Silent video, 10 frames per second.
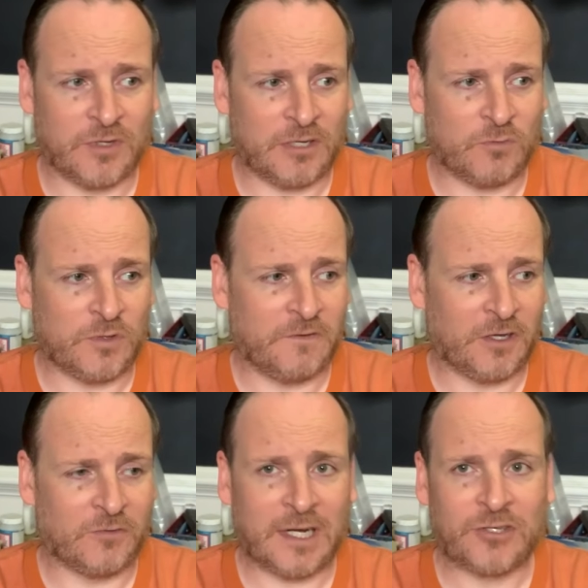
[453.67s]
it wouldn't follow
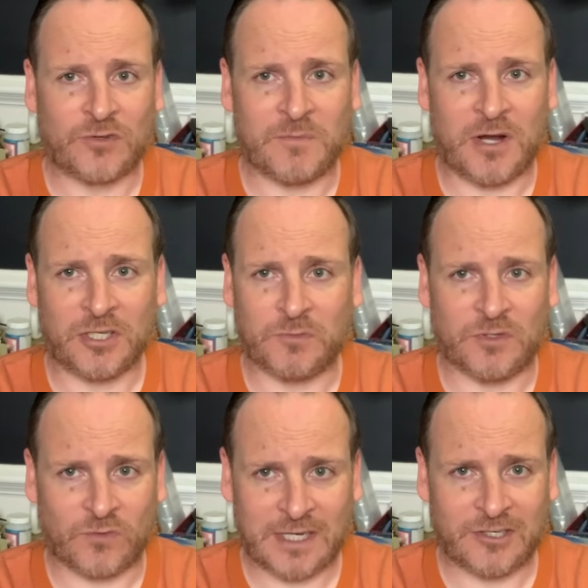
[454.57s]
the registry marks,
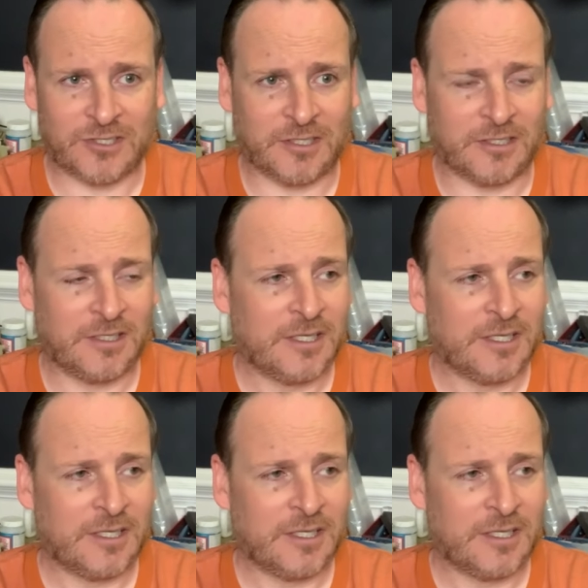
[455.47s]
wouldn't register